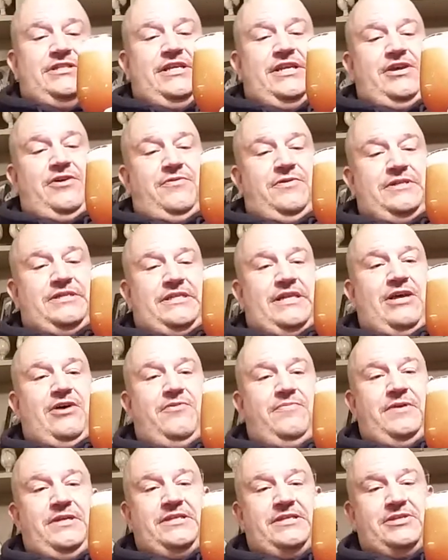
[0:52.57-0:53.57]
as they always
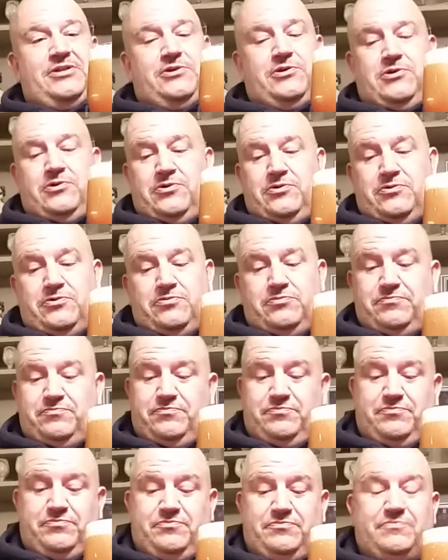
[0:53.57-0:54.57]
tell me, so
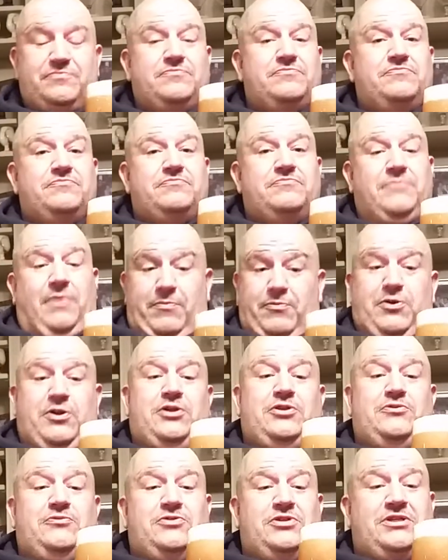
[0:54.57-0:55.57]
I'm going to
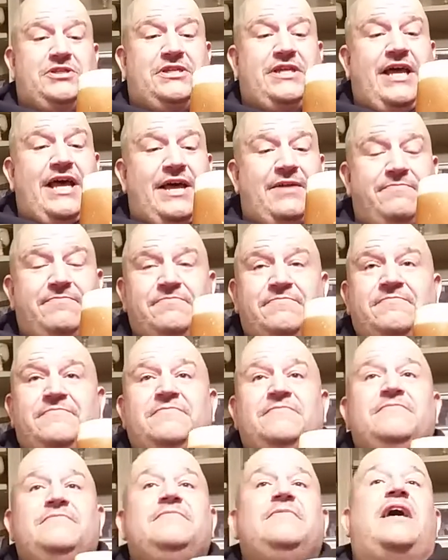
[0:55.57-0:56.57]
do just that.
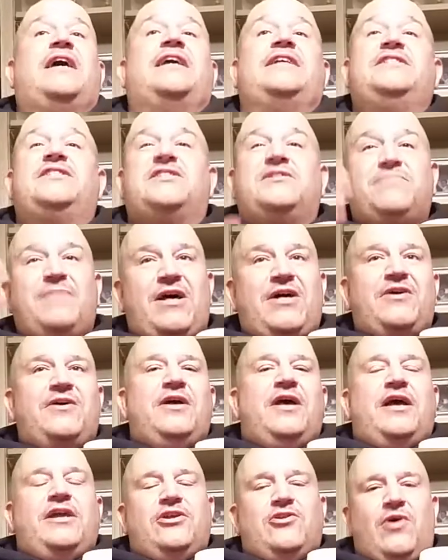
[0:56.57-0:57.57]
I can
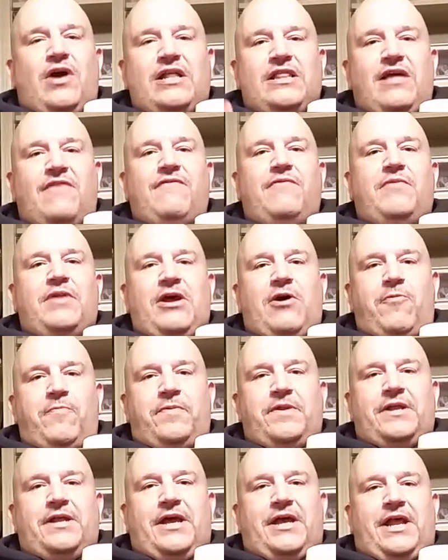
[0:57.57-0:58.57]
smell, you know, I love it when I
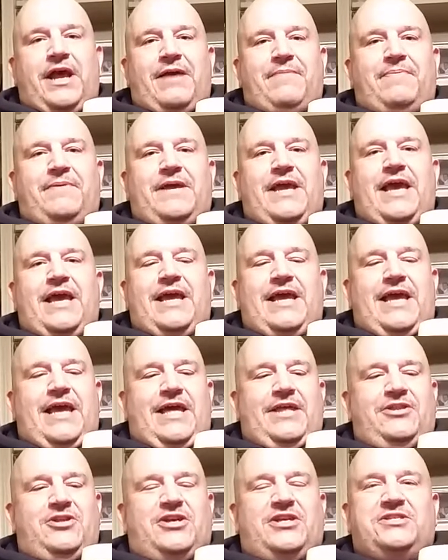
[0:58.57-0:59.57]
open an IPA
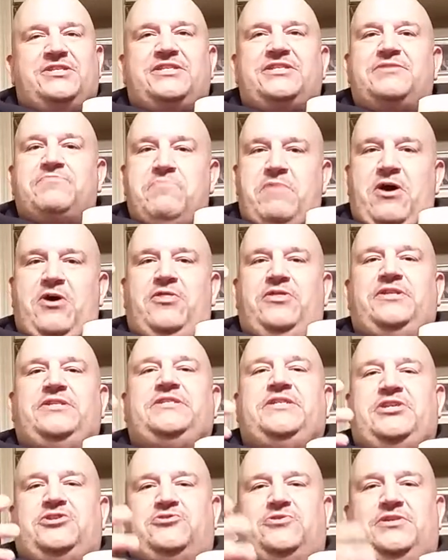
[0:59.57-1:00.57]
and you can smell the
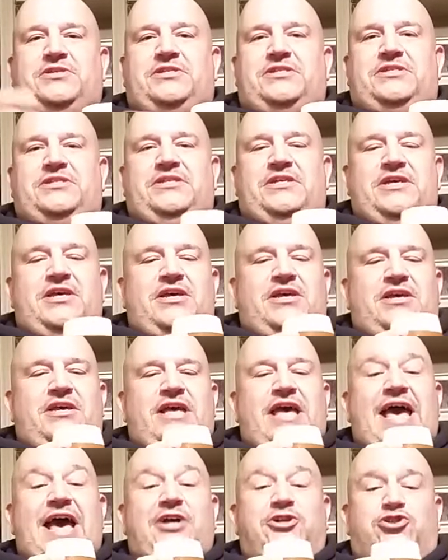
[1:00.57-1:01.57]
citrus
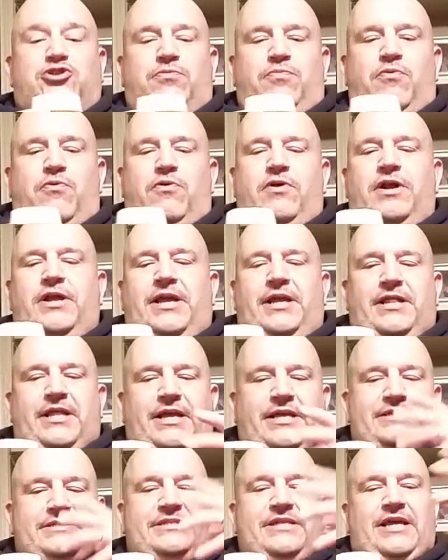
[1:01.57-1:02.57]
as you're pouring it.
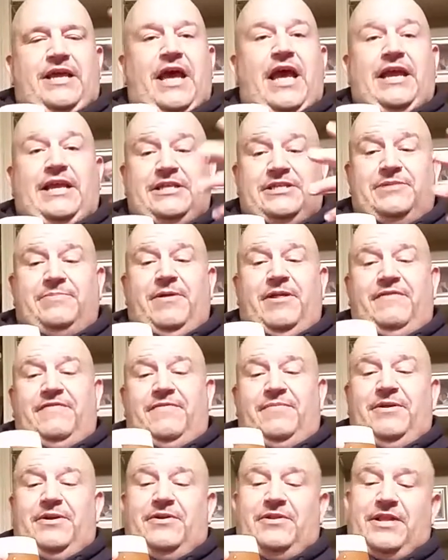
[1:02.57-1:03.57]
Like, it's, I can smell it
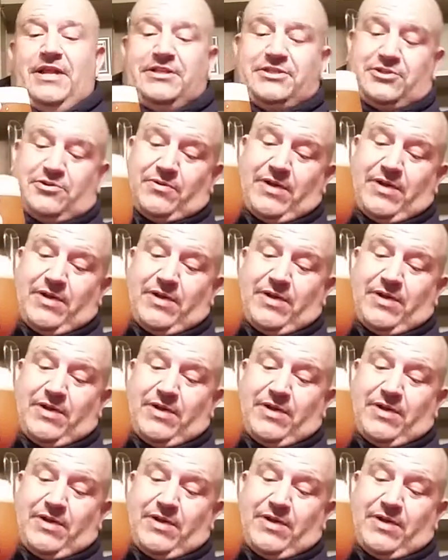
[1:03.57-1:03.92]
from here, and that's